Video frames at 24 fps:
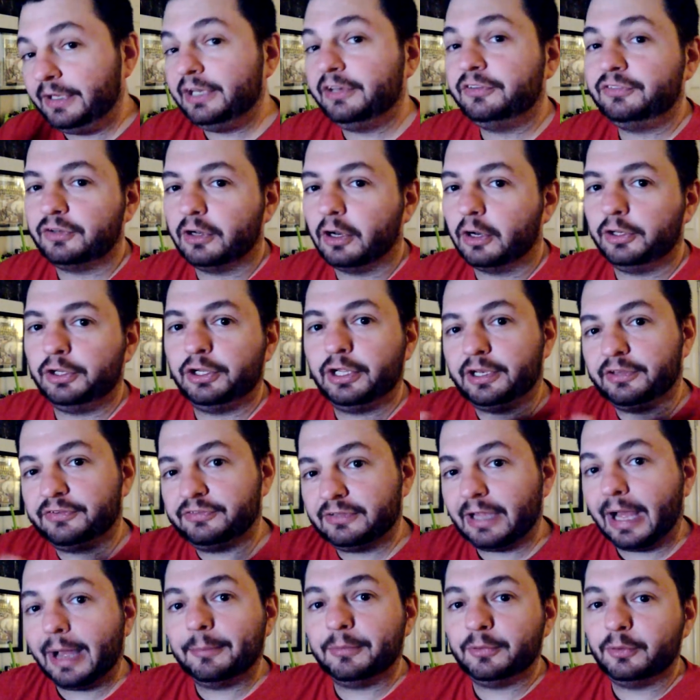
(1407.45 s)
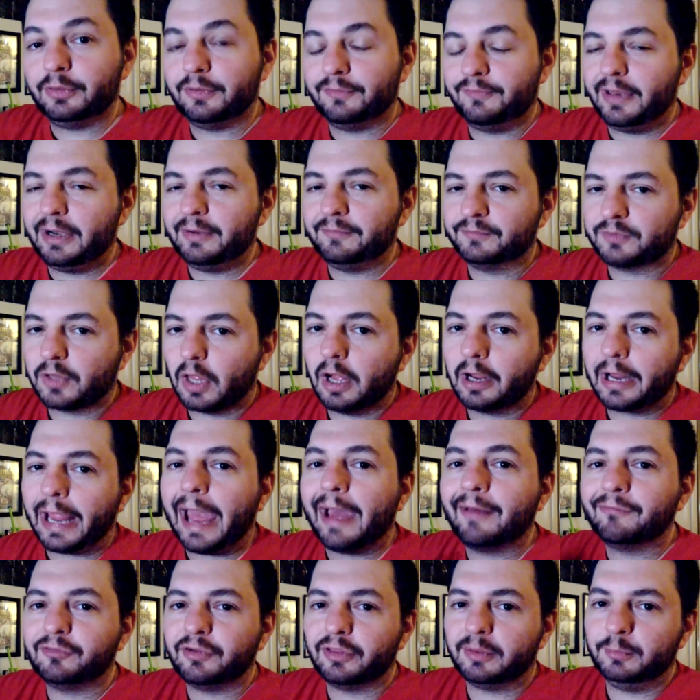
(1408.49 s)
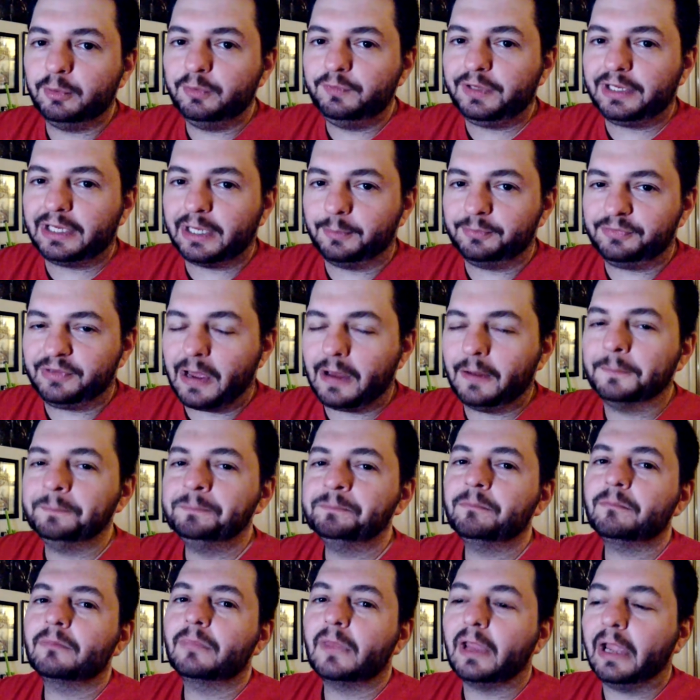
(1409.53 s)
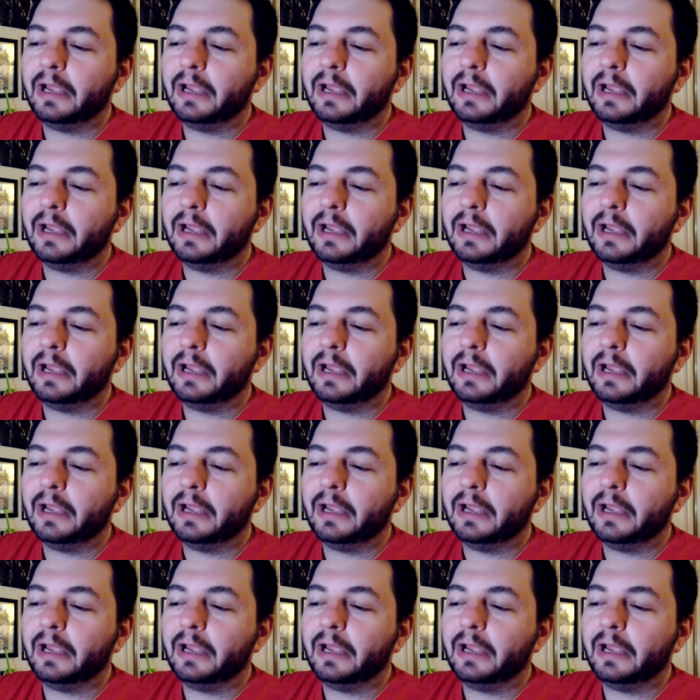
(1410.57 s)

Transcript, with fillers: finish? Are you going to stop doing the Venom vlog after the movie comes out?